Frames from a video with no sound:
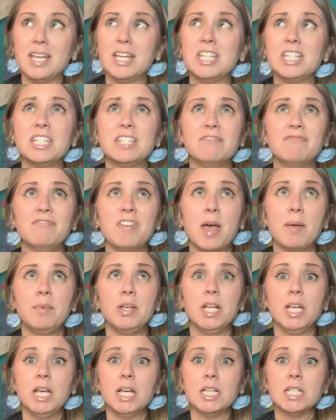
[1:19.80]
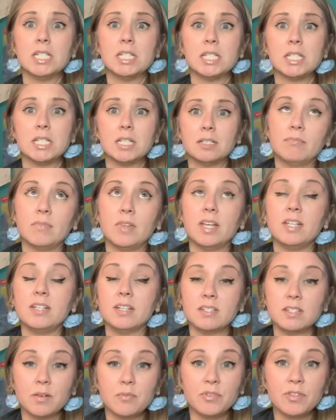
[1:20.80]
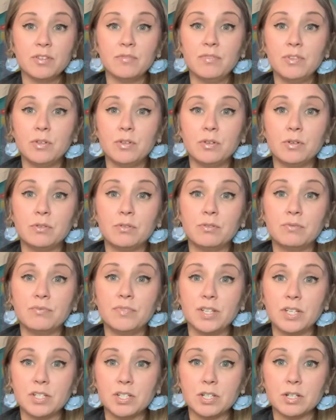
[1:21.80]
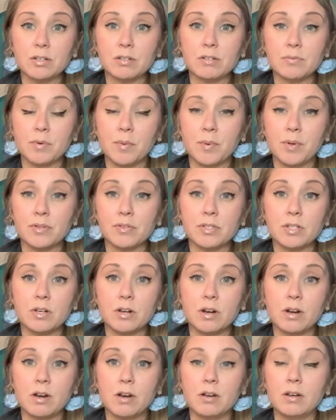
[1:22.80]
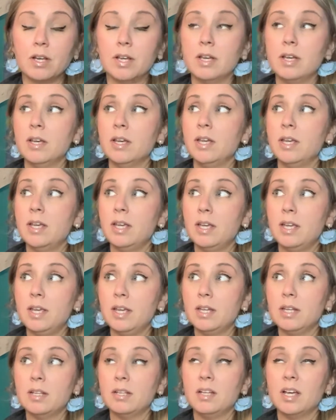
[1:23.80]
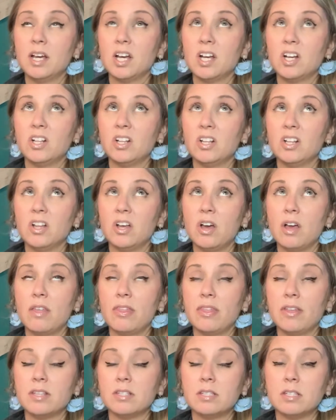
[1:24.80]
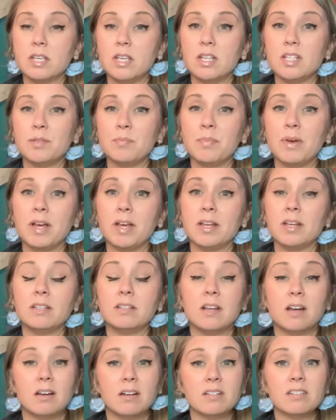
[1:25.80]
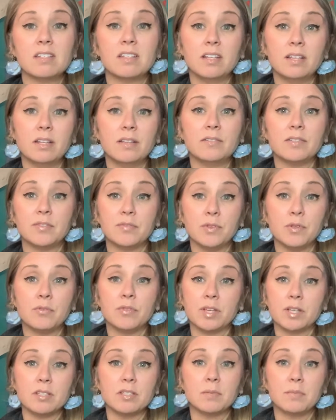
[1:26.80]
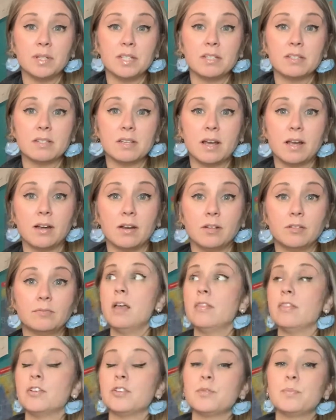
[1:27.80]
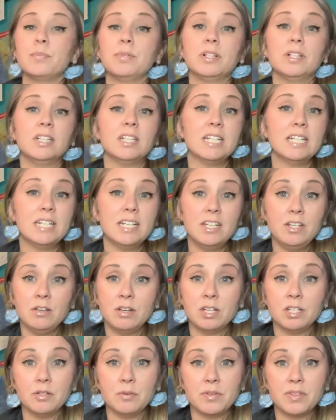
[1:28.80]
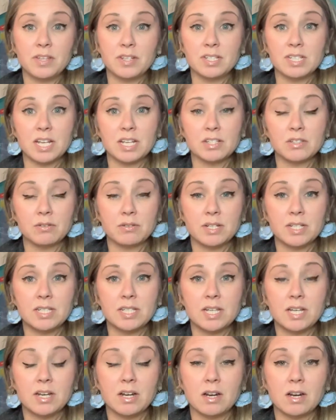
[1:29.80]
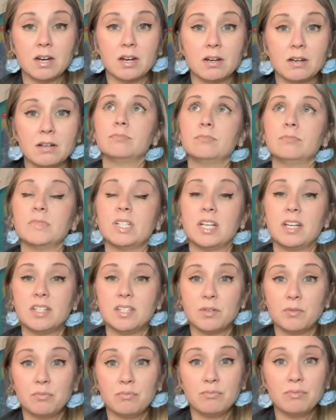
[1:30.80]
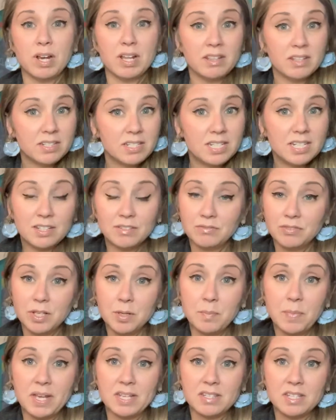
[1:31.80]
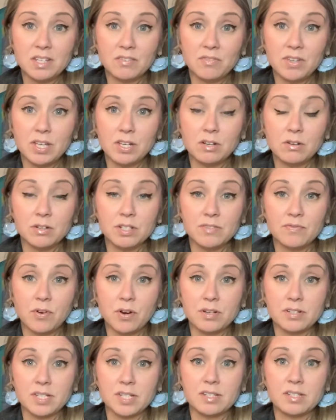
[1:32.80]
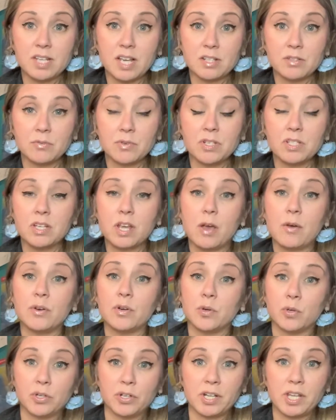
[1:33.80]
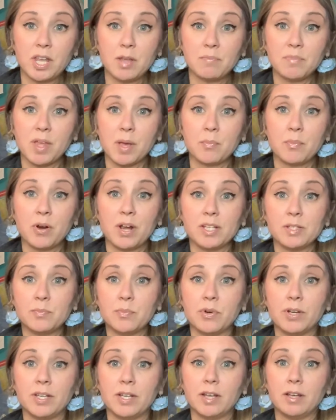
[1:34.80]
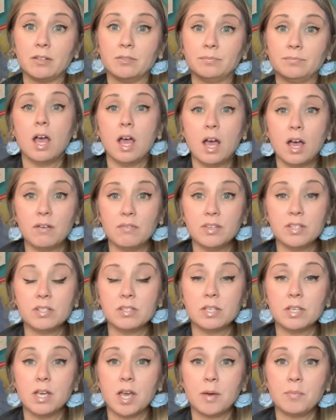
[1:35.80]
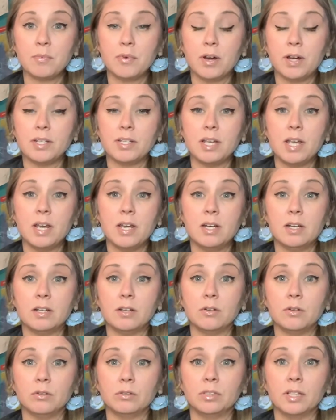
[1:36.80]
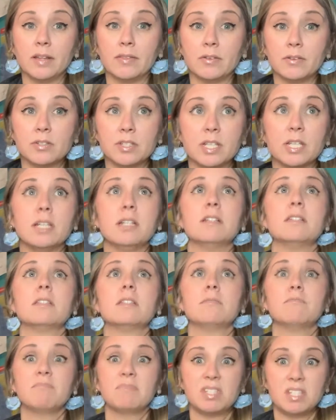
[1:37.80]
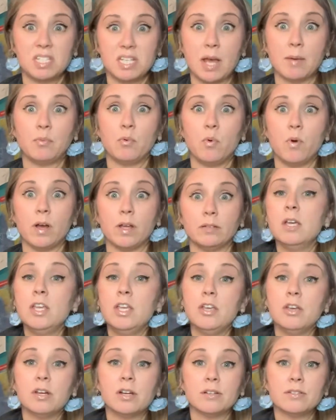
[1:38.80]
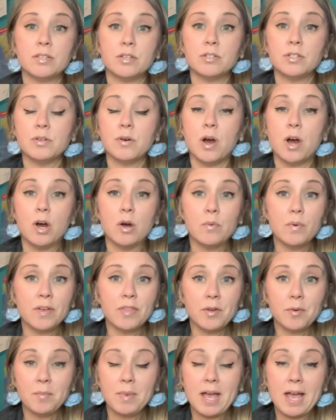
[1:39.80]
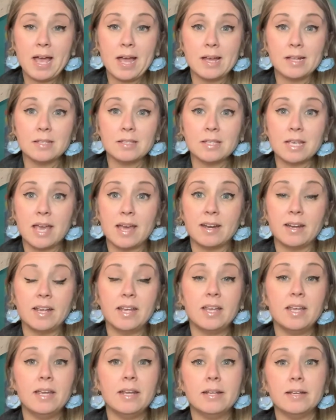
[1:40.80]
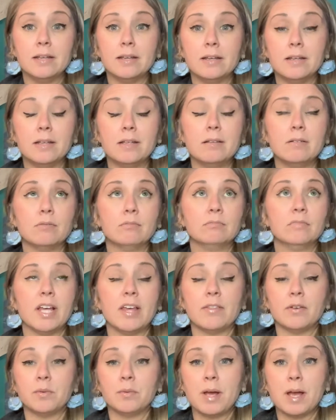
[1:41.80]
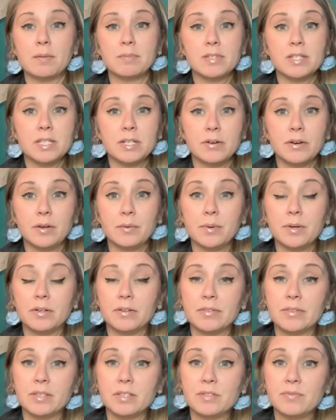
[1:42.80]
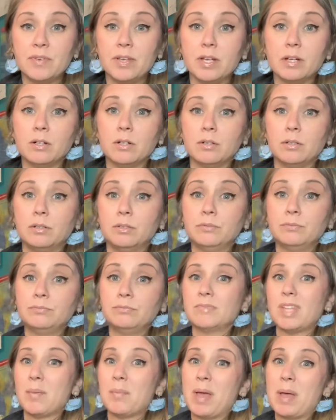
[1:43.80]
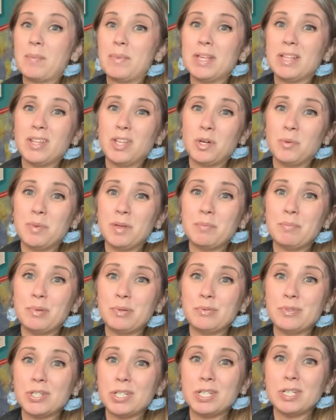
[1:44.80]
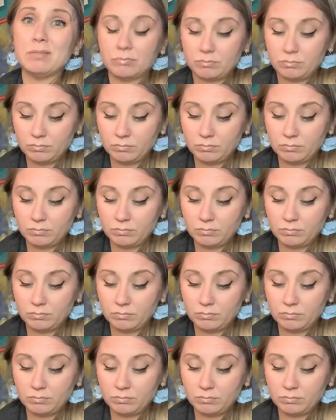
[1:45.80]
It's fabulous. It does come with a few cool features: remote start, heated cloth seats, but honestly, it leaves a few things to be desired. There's plenty you can do with accessories here. It's a relatively basic vehicle as far as accessories go in order to keep that price point down. Obviously, upgrade to heated and cooled leather seats, step one. You can also do all-weather mats, add a heated leather-wrapped steering wheel to this vehicle. That might be a little bit bougie,